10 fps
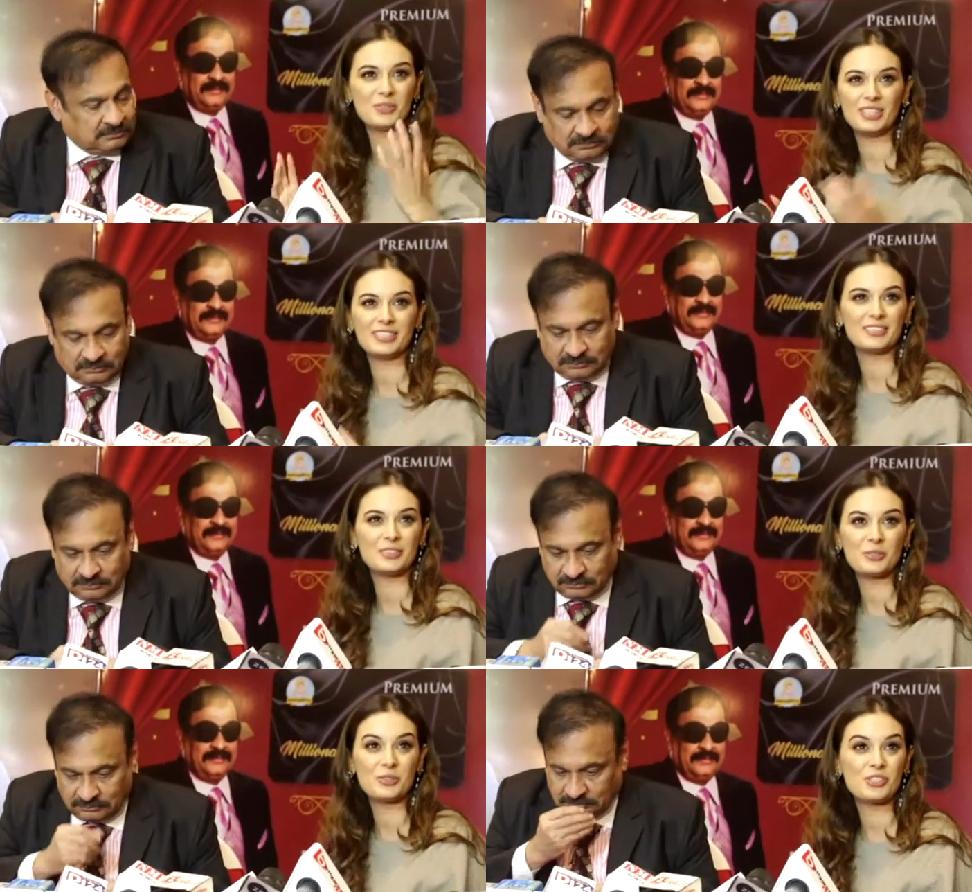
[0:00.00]
Speaker 1: to
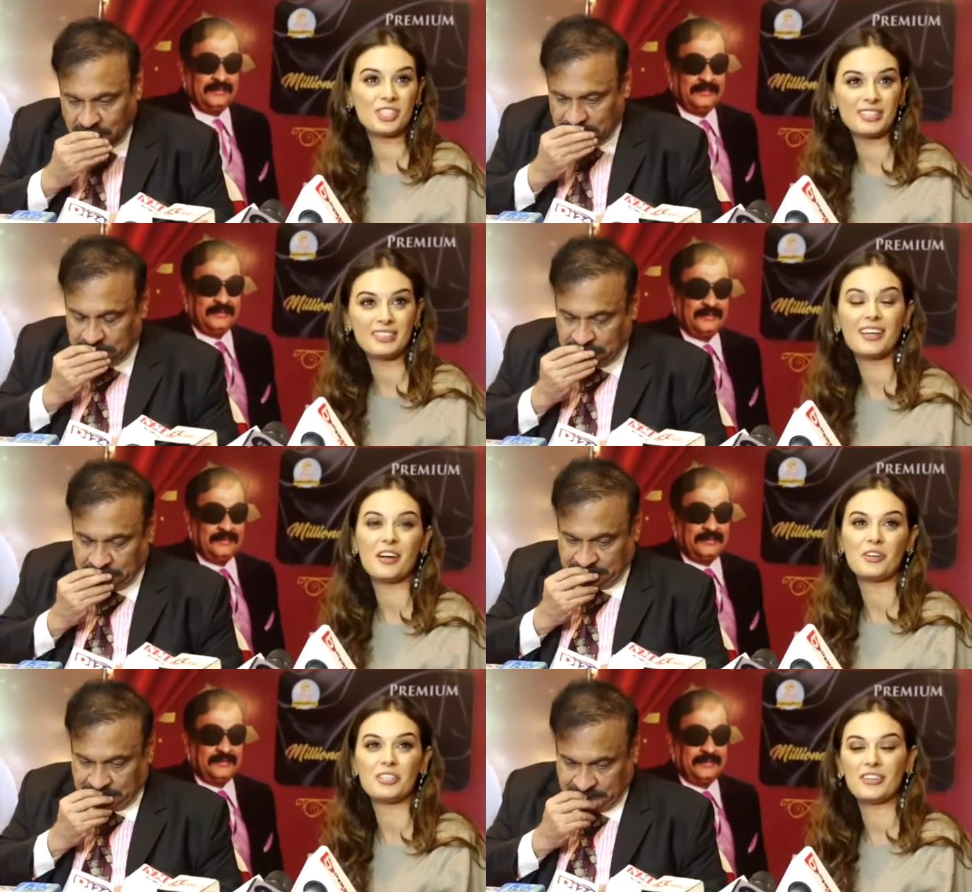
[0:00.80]
Neil to Sujeeth,
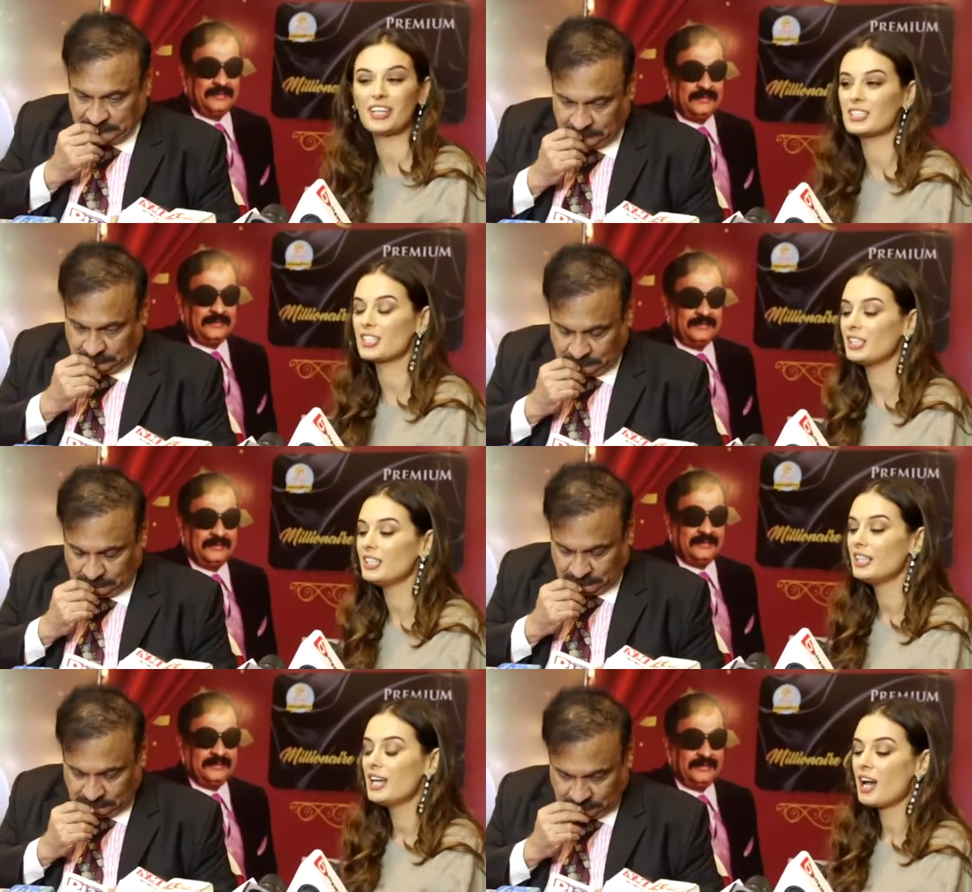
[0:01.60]
our
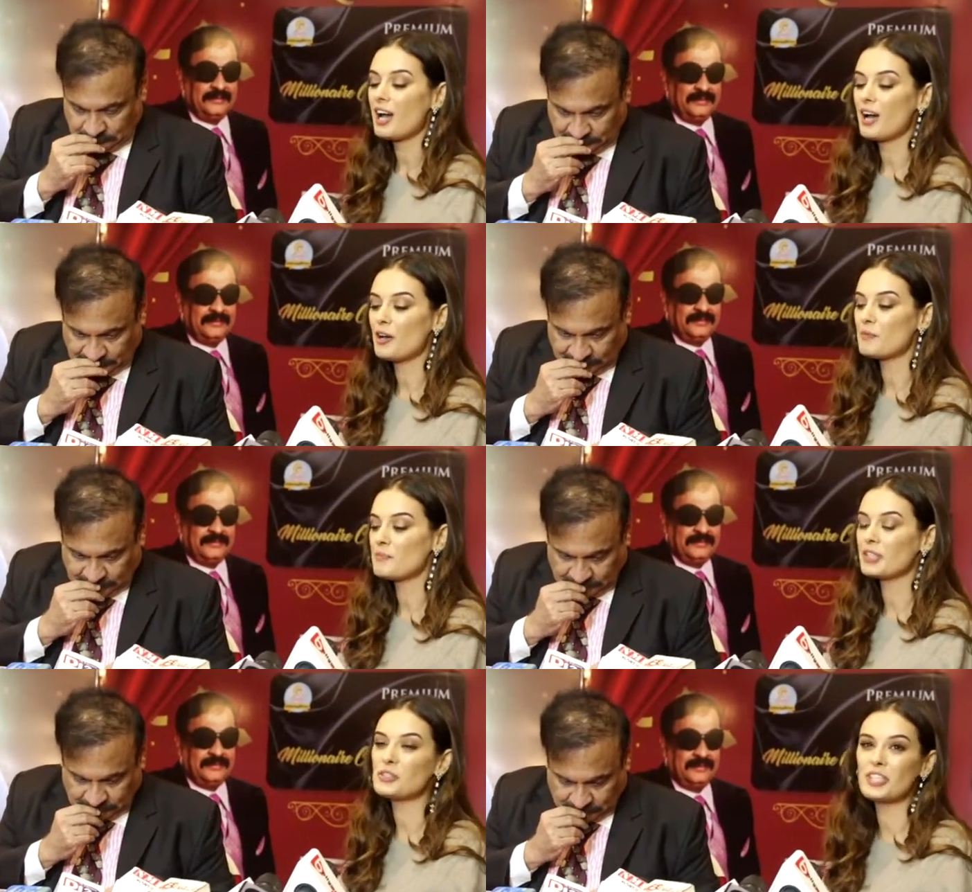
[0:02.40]
director.
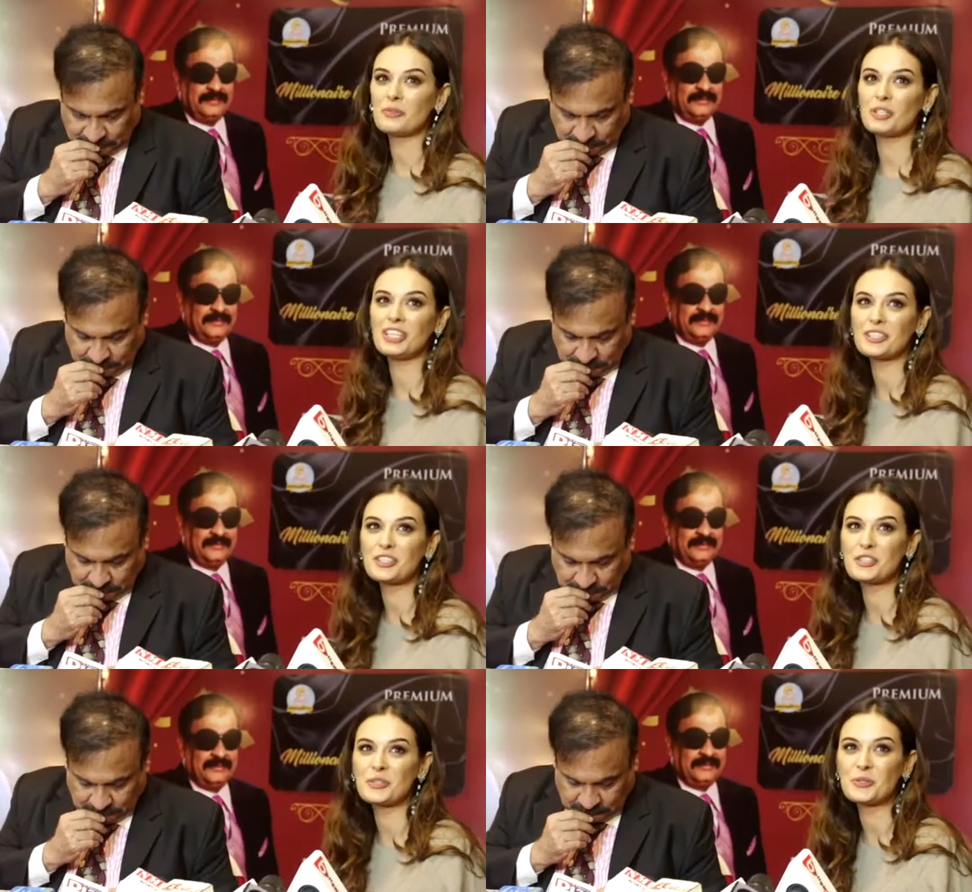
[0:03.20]
Um, but today we're
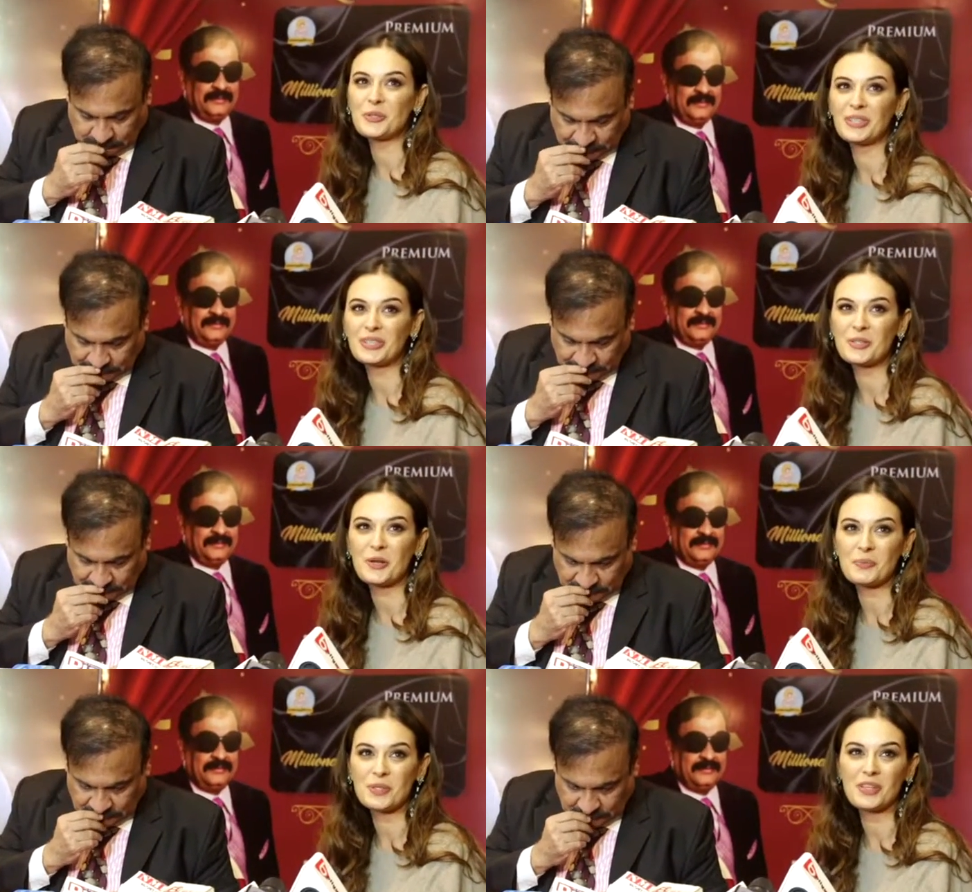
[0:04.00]
here to uh,
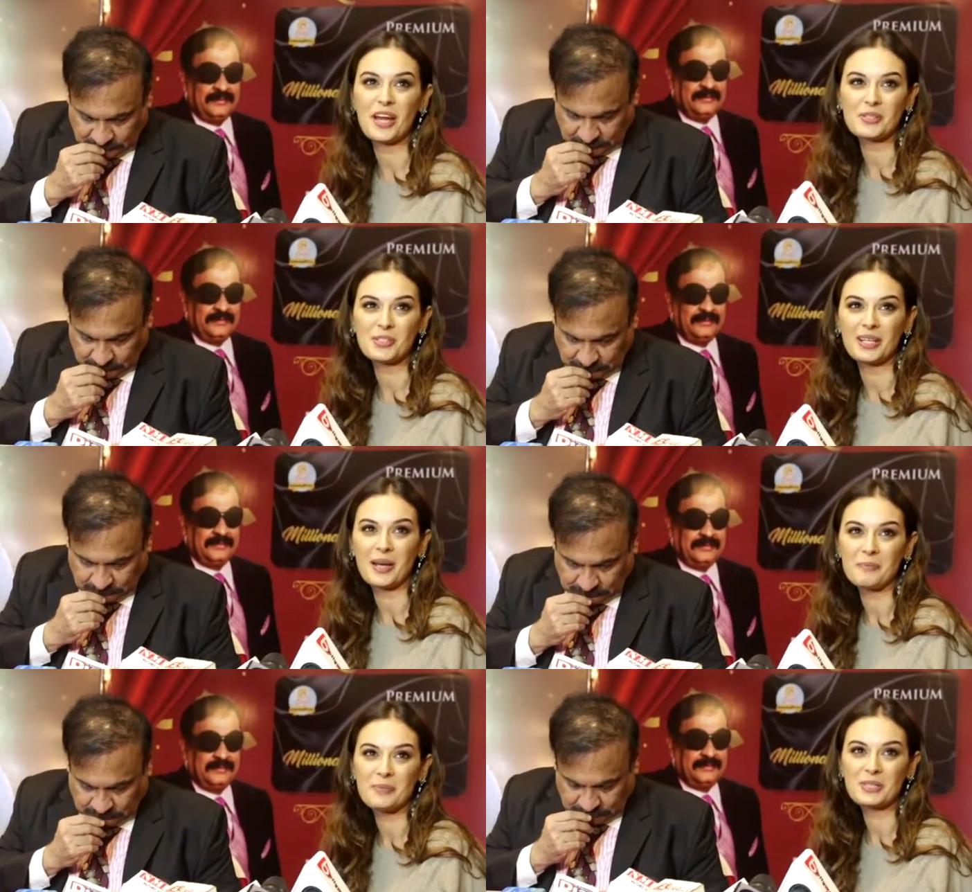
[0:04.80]
talk about the country
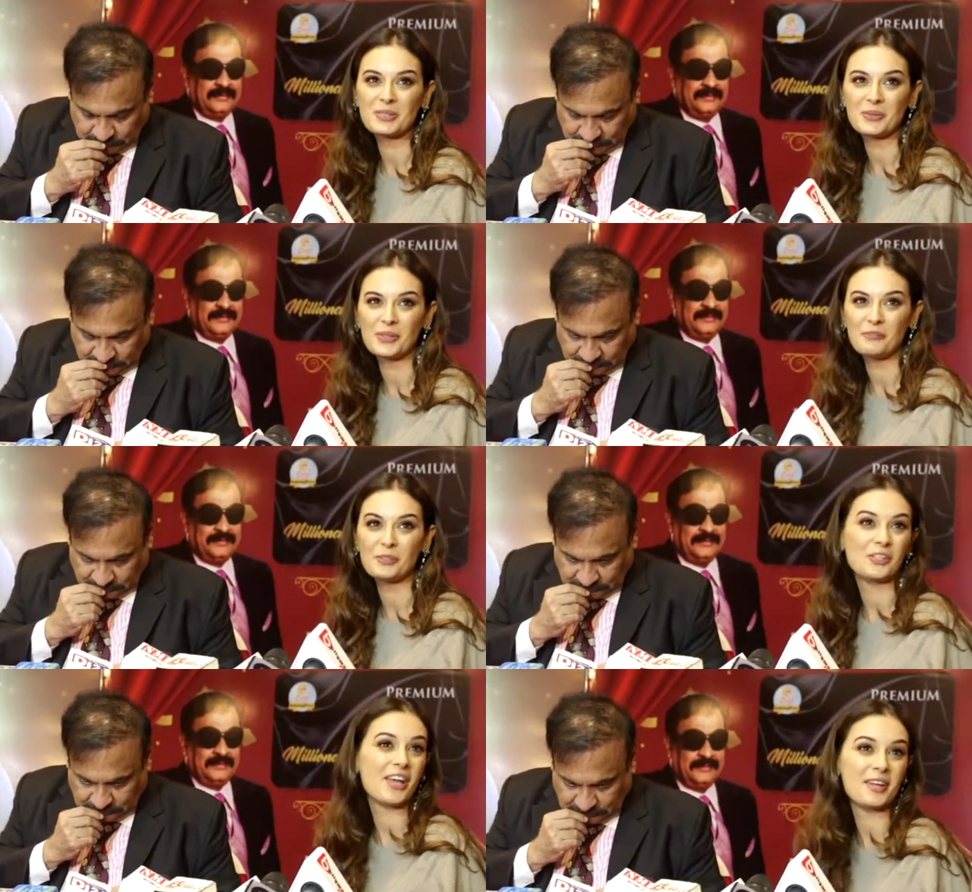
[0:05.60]
club. So
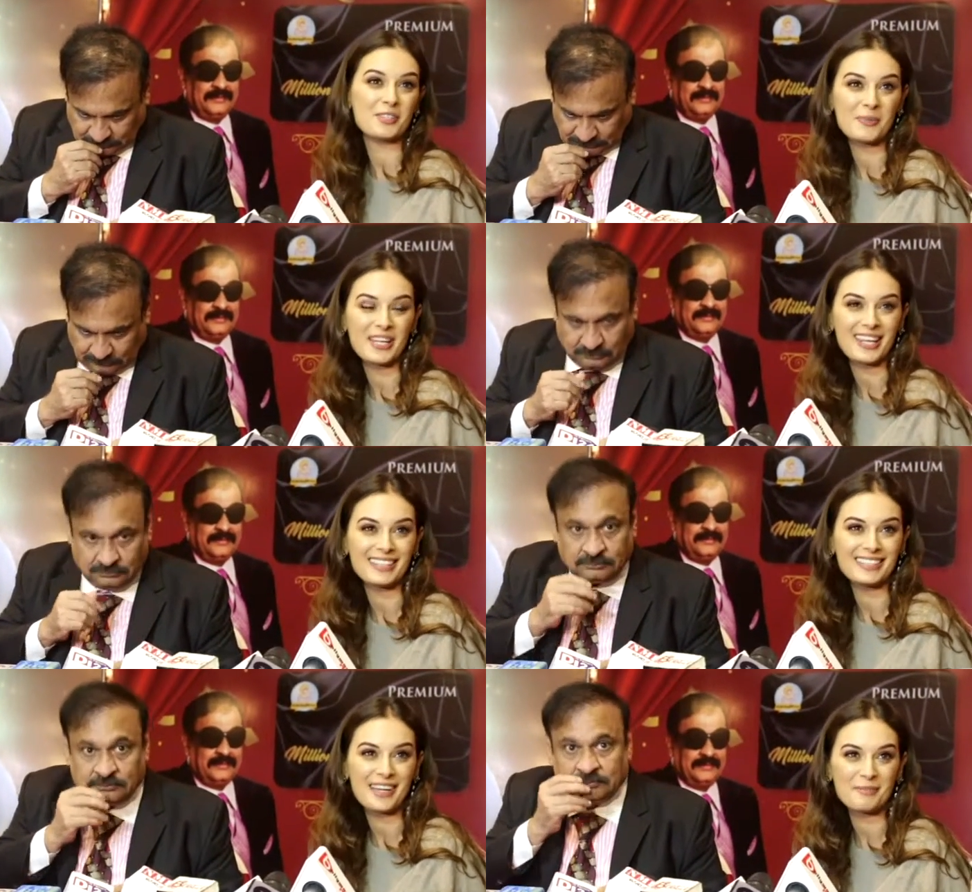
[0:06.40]
if you're in Hyderabad
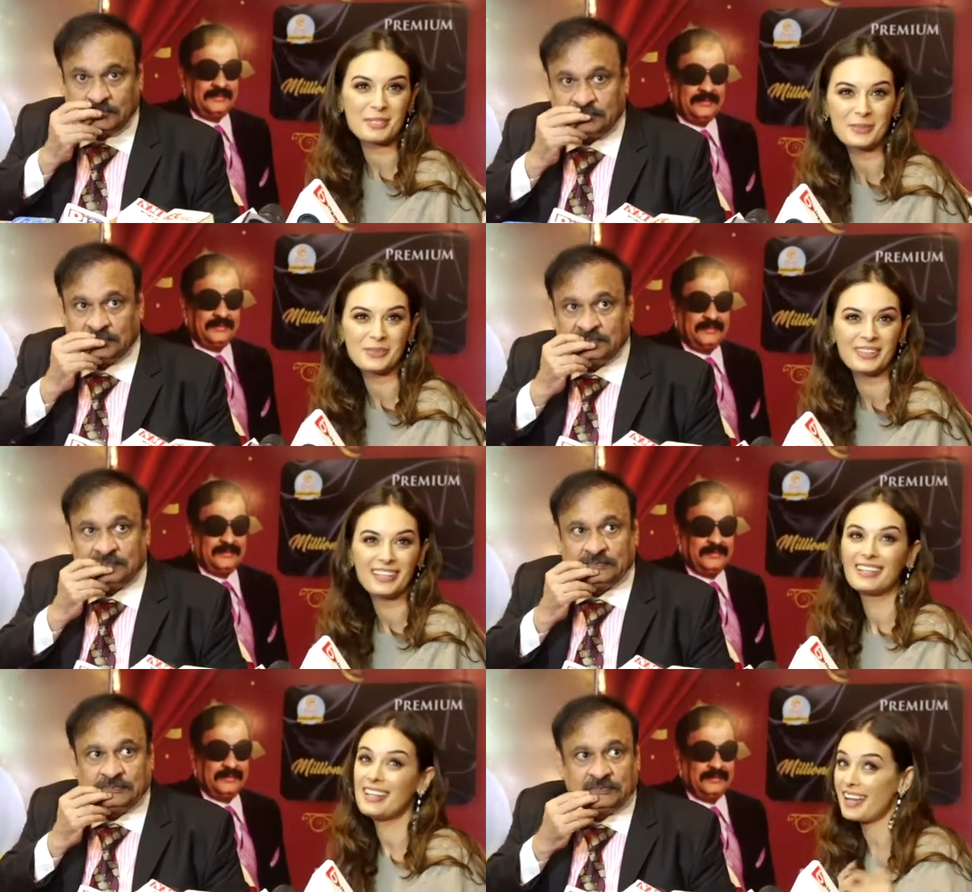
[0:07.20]
anytime
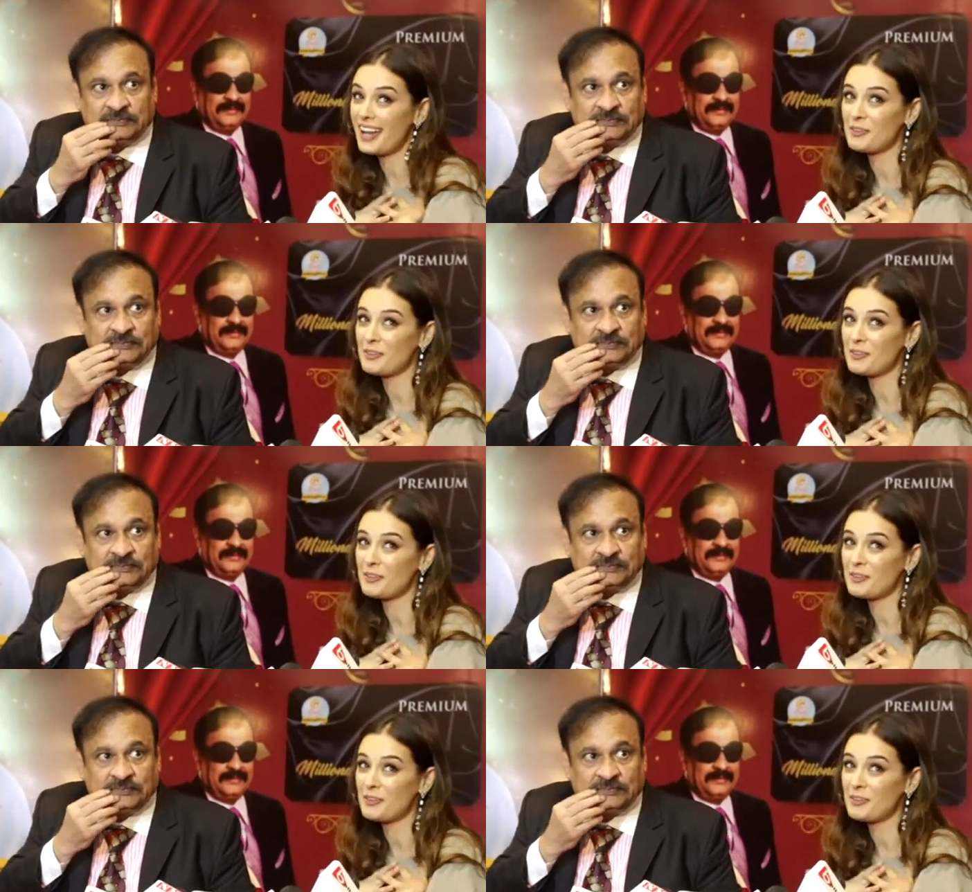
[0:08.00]
soon, like